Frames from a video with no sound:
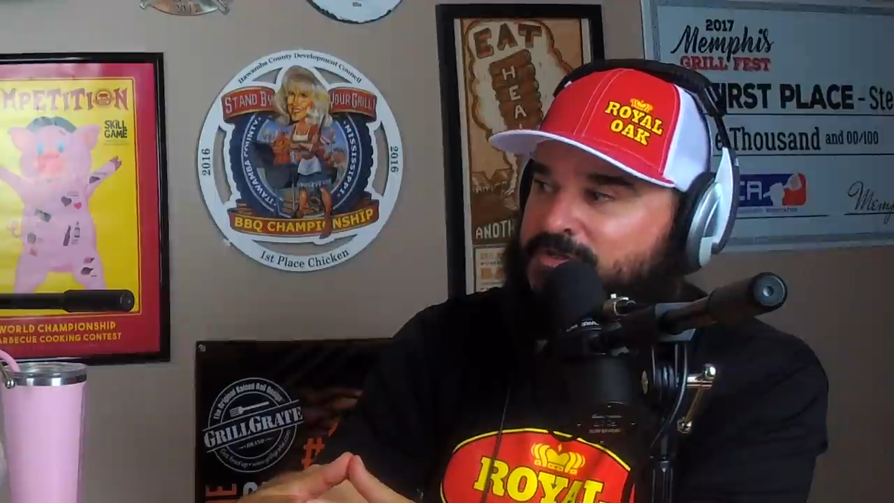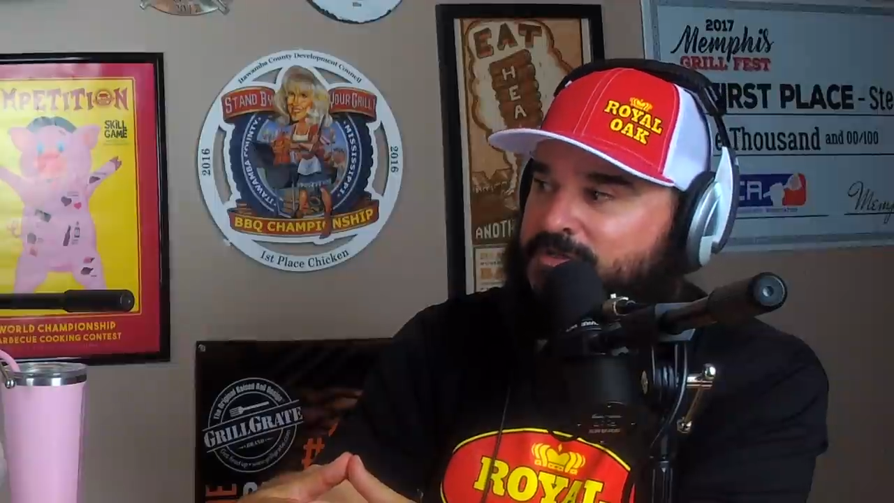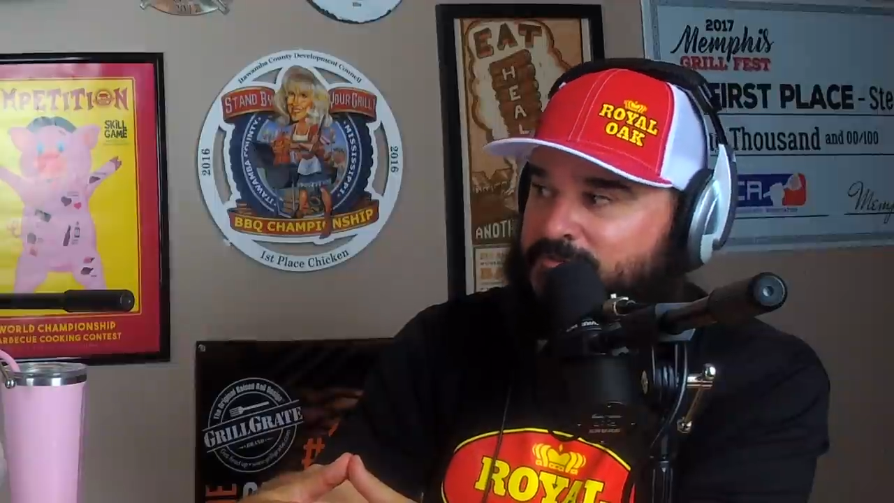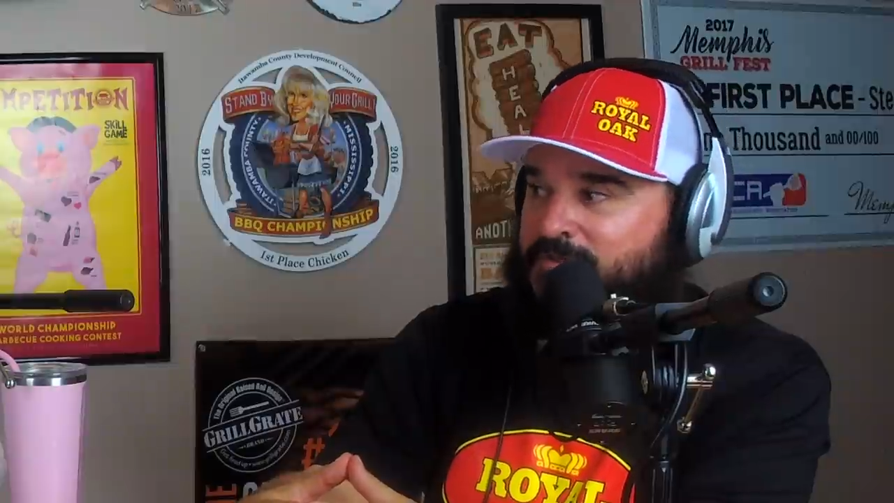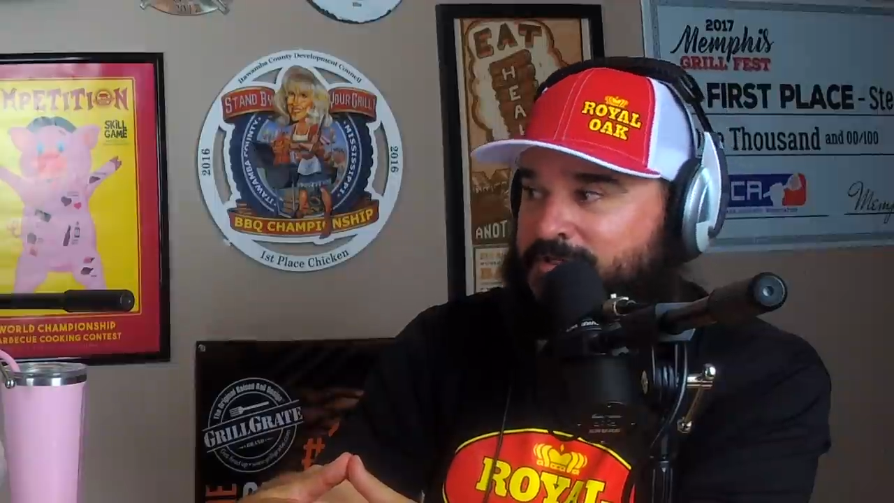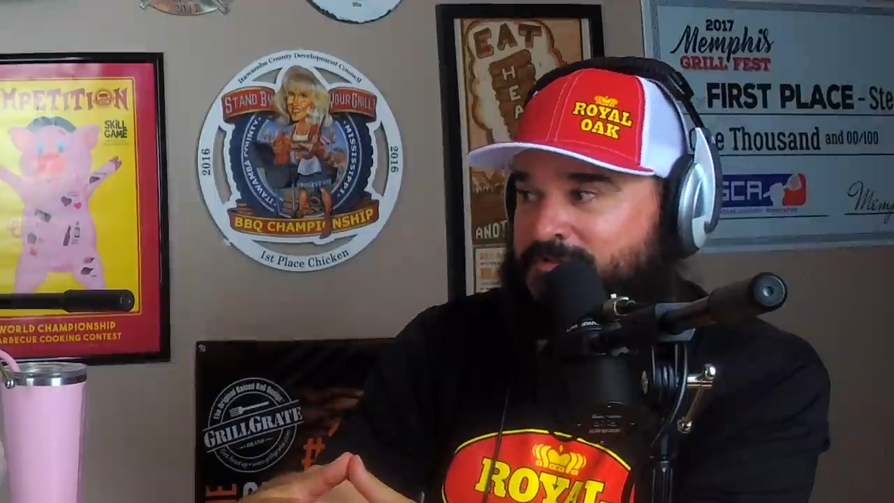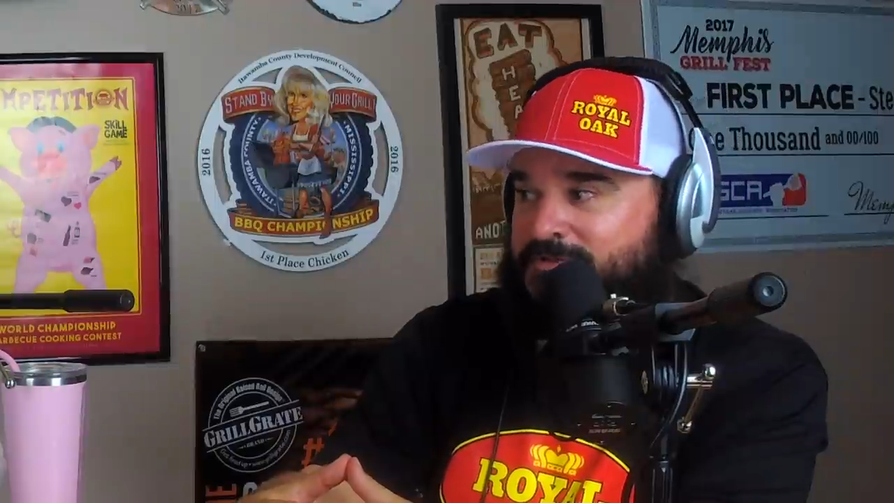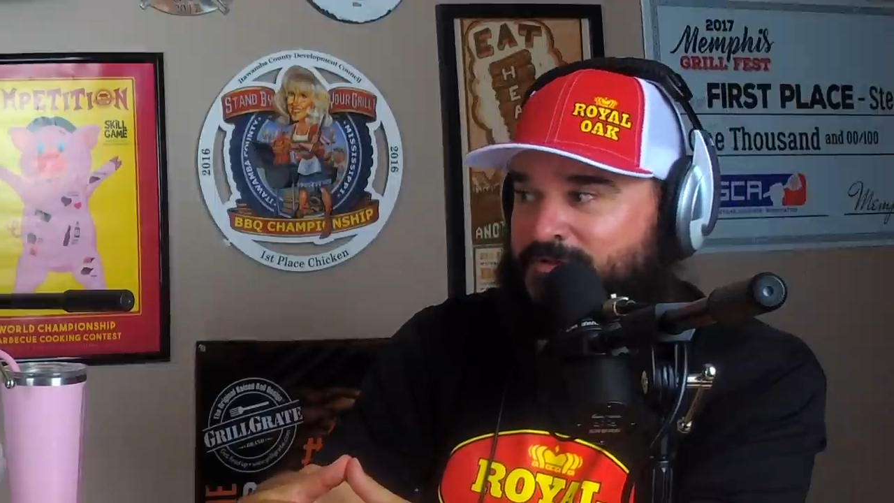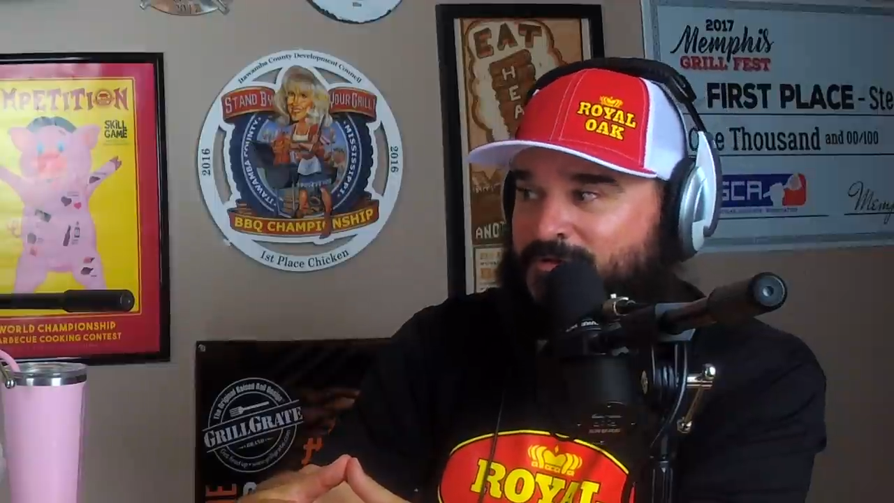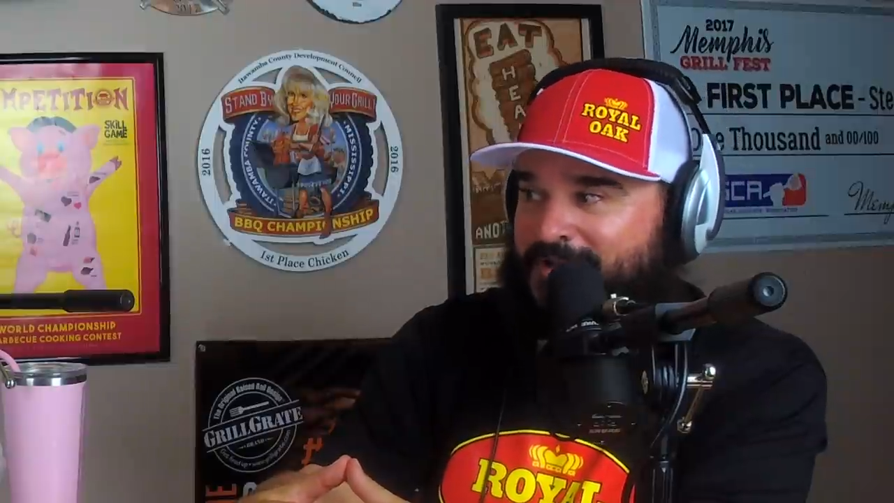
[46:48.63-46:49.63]
chicken wings
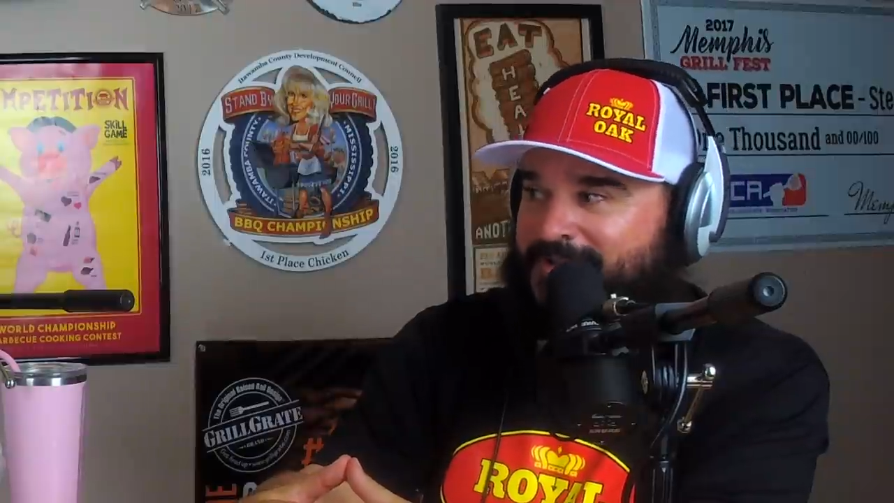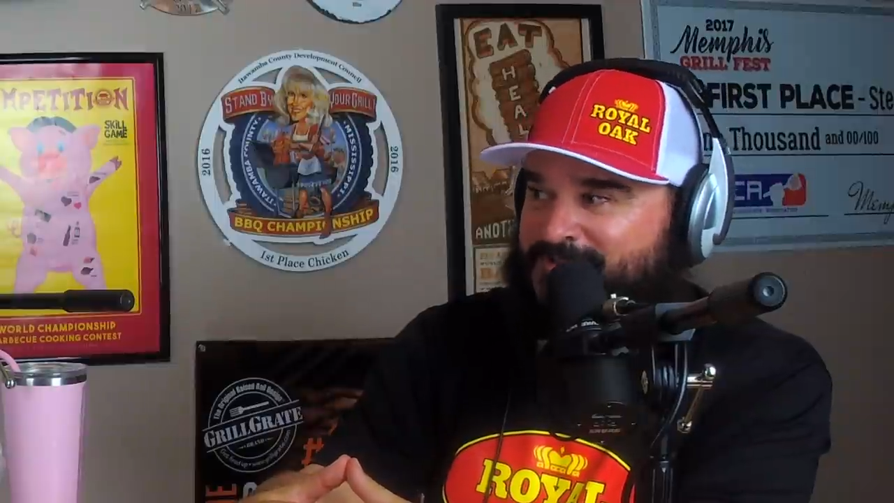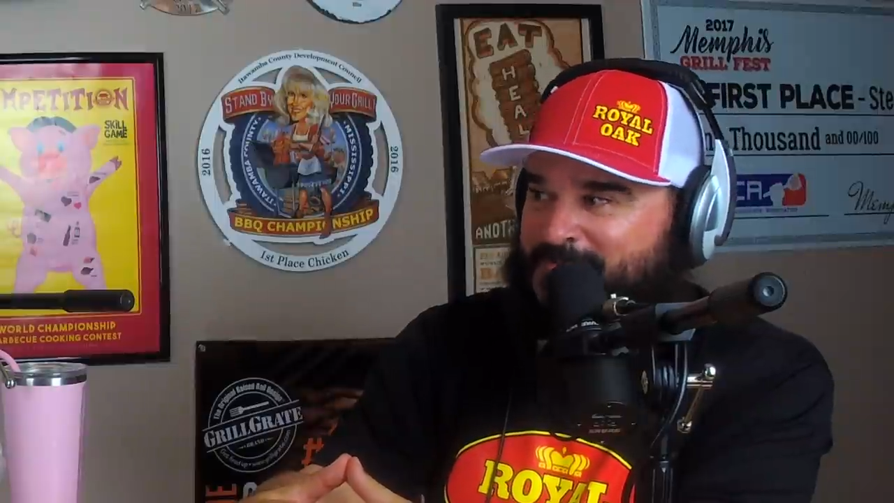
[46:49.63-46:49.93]
in two days.